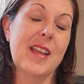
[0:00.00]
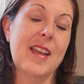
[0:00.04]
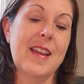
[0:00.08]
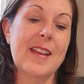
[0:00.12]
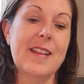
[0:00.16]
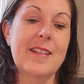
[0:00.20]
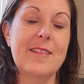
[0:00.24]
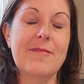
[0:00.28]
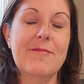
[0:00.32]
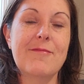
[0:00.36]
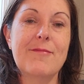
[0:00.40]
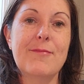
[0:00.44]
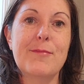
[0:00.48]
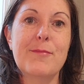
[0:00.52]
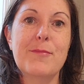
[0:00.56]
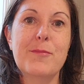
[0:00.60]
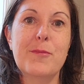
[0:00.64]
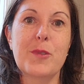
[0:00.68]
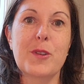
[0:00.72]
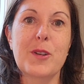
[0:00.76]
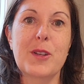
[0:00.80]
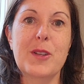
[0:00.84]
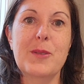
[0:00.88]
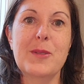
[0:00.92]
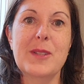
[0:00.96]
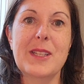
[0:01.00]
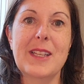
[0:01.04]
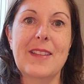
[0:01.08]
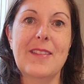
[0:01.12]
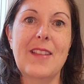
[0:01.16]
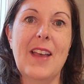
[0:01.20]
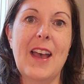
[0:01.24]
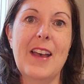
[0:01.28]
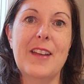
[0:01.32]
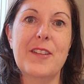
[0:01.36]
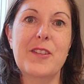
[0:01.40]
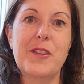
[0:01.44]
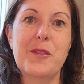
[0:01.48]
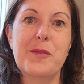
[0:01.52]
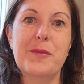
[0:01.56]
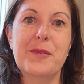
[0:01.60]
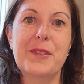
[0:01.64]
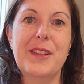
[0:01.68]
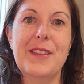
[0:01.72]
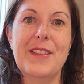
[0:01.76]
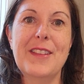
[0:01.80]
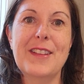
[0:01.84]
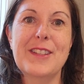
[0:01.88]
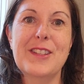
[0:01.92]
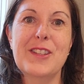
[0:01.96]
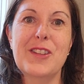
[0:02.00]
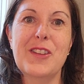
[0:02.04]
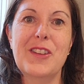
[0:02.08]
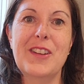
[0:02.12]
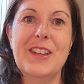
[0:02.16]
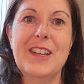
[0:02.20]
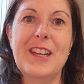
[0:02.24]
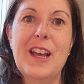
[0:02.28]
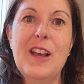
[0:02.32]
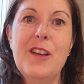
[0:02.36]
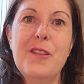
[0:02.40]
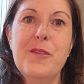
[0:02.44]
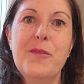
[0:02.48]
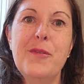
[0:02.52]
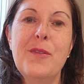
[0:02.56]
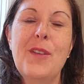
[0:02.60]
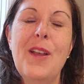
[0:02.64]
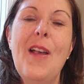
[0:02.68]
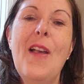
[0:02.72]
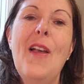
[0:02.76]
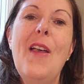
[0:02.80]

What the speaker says: and we're using that. Hopefully that's good enough.